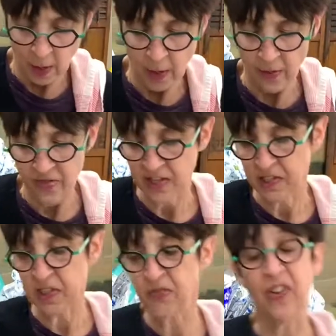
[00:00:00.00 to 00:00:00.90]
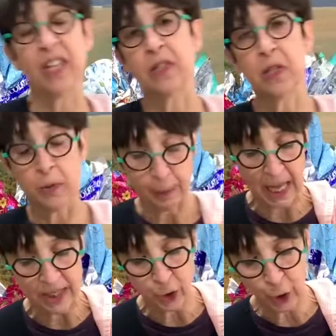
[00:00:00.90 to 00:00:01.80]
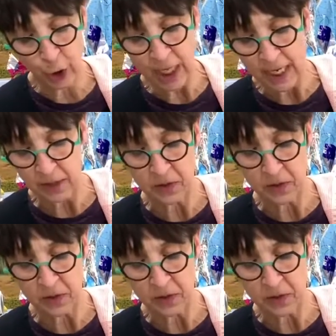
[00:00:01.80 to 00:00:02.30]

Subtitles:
This is Vince's blend cheese.